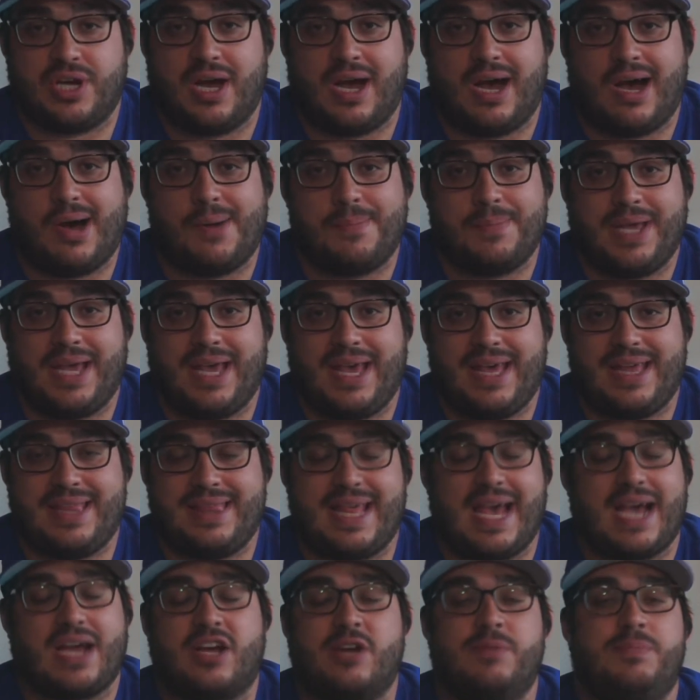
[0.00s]
And
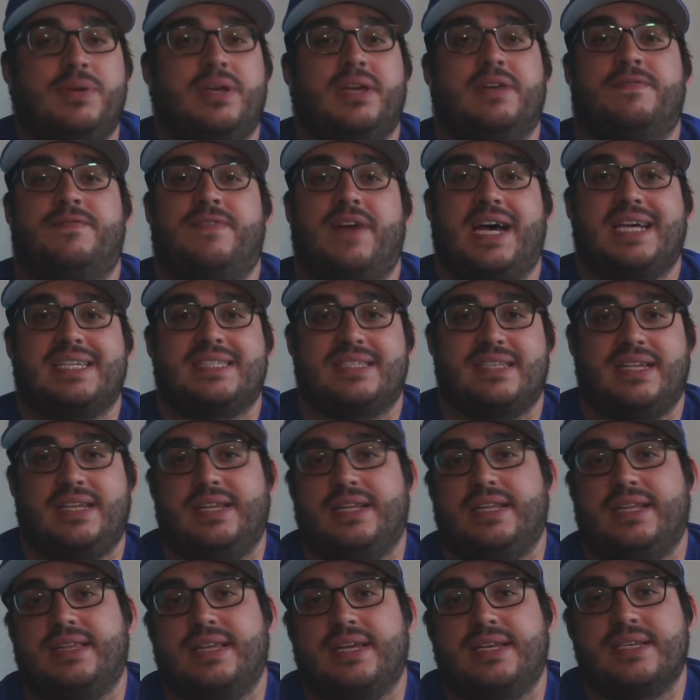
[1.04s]
that could be a
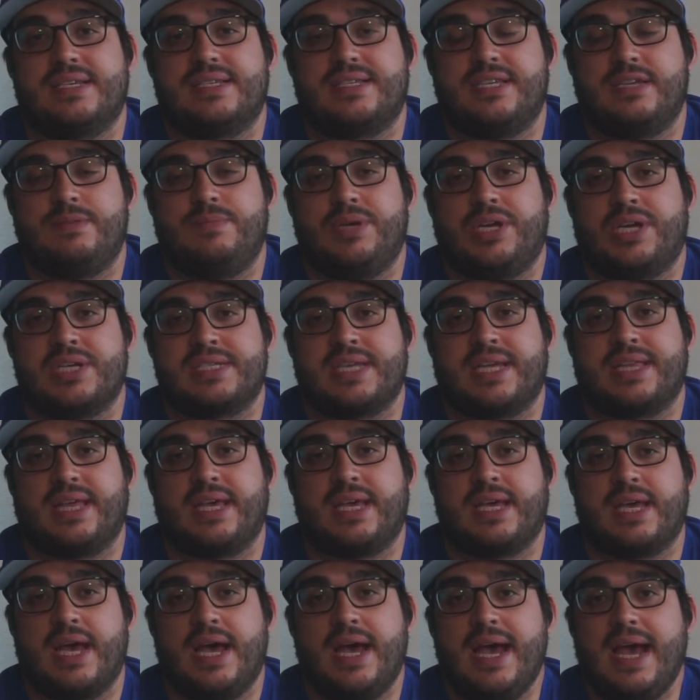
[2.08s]
fascinating thing to see because I
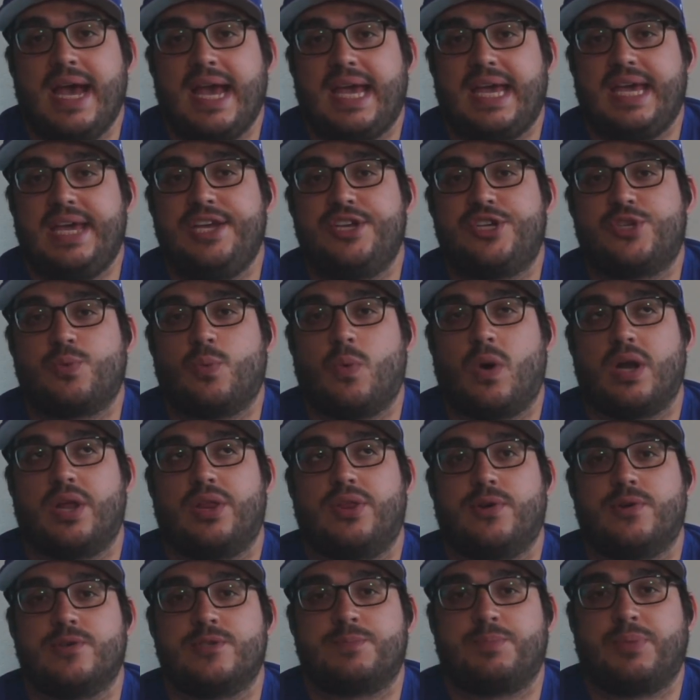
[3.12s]
think each one of
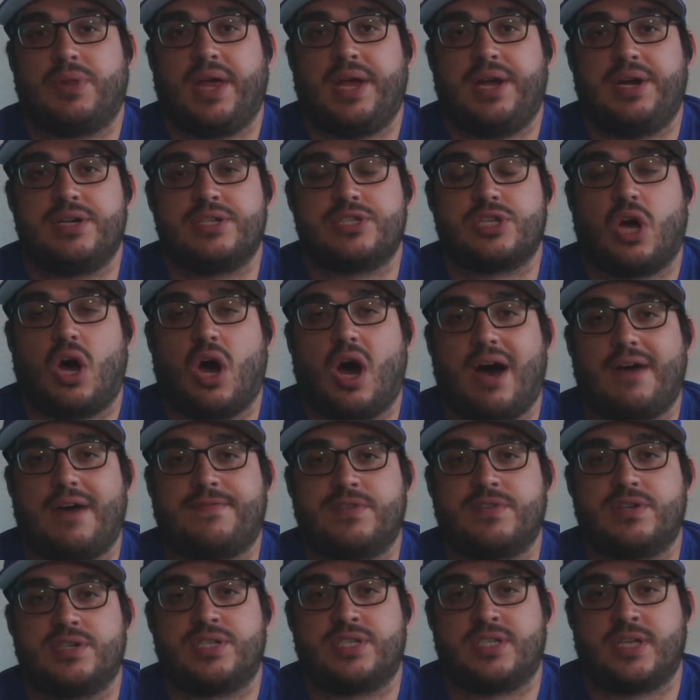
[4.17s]
those players
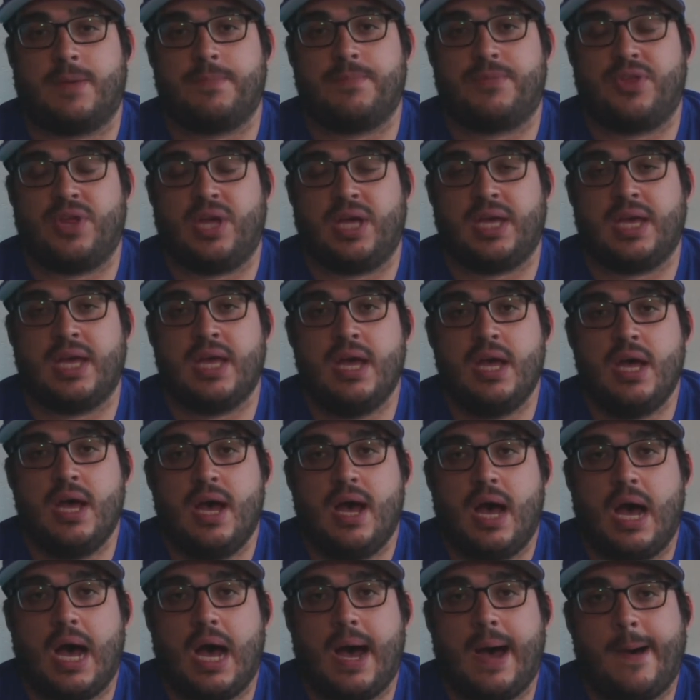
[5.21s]
offers something
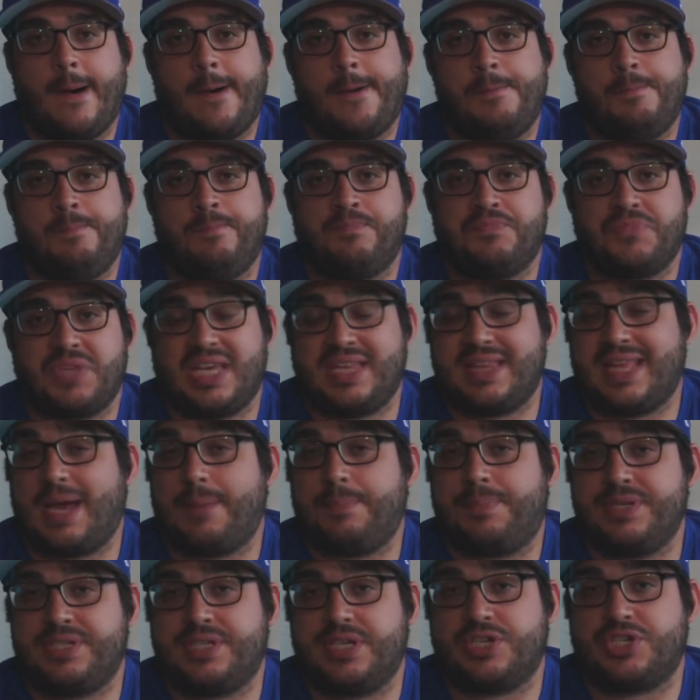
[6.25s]
in that
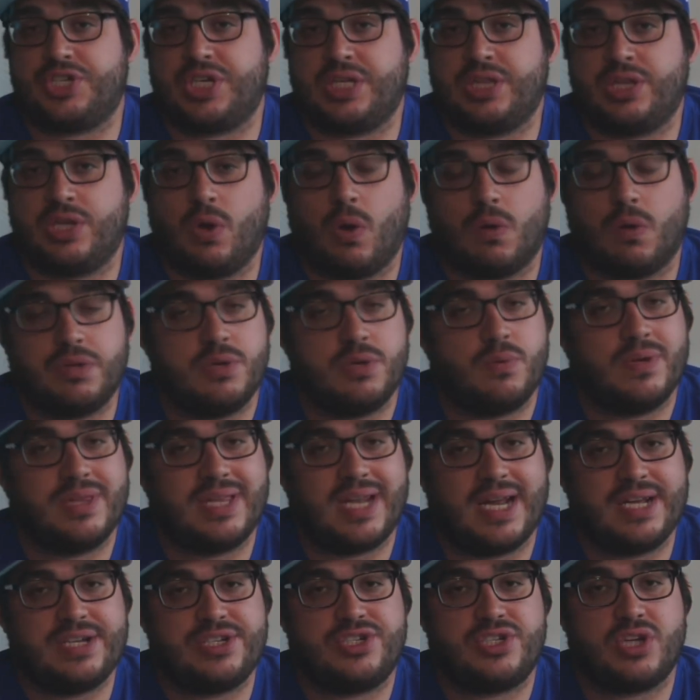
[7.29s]
position. The only one that
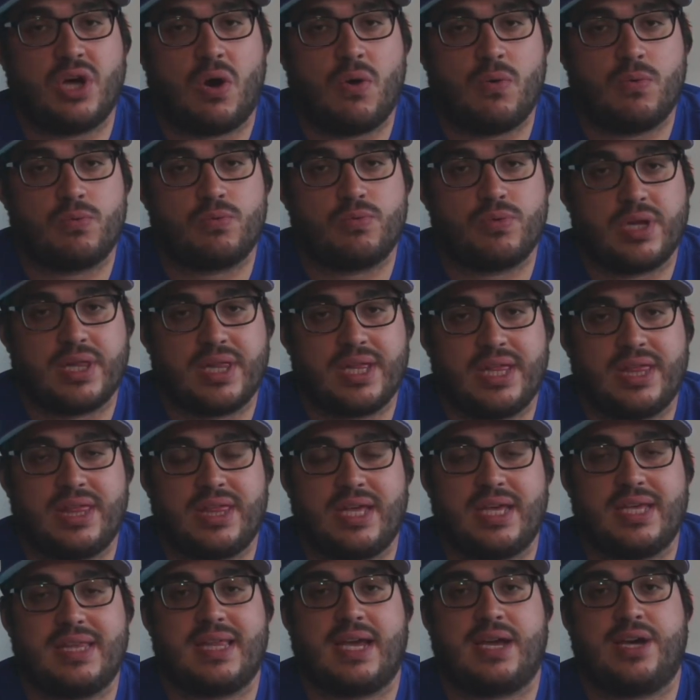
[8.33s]
I don't really
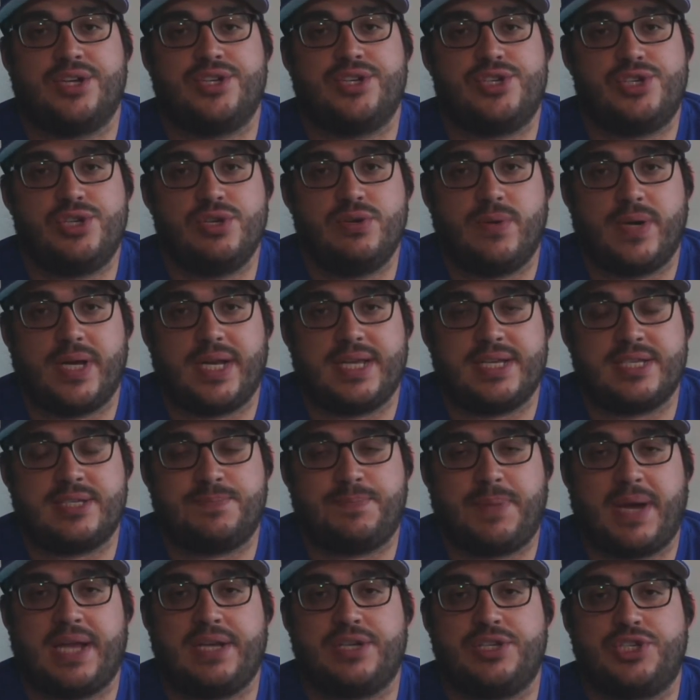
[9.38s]
think that could do it is
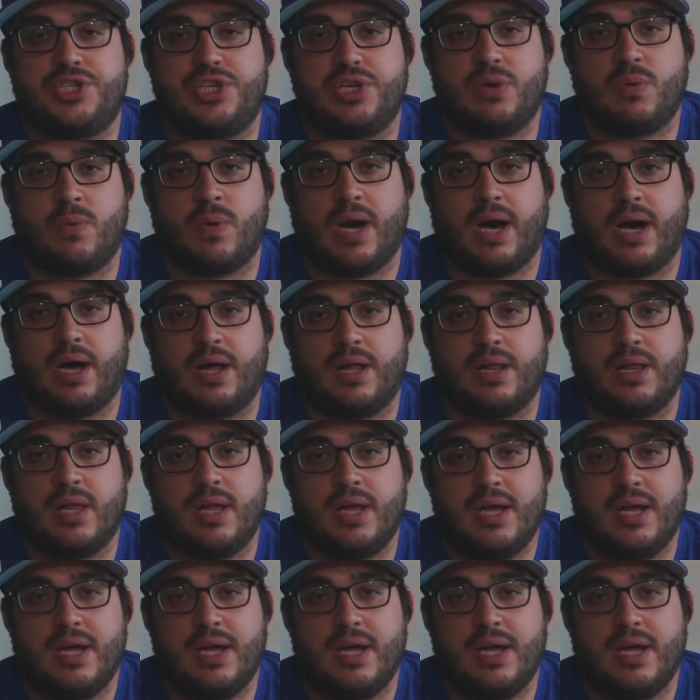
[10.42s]
Ben Chilwell.